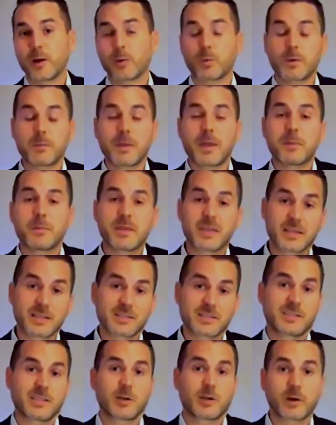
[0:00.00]
we may be
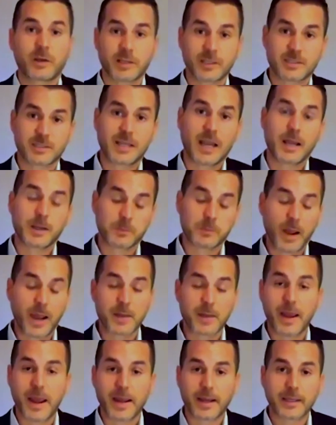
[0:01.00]
considering a stock
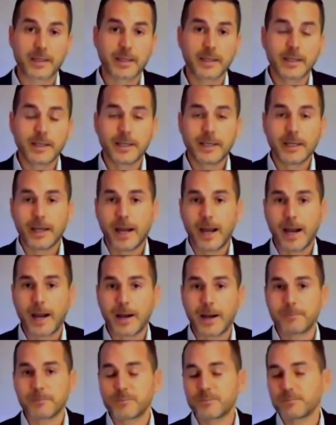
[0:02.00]

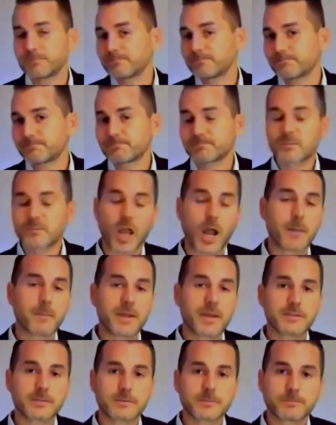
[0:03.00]
buyback.
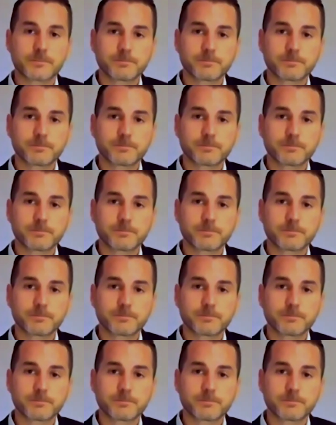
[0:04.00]
Comments?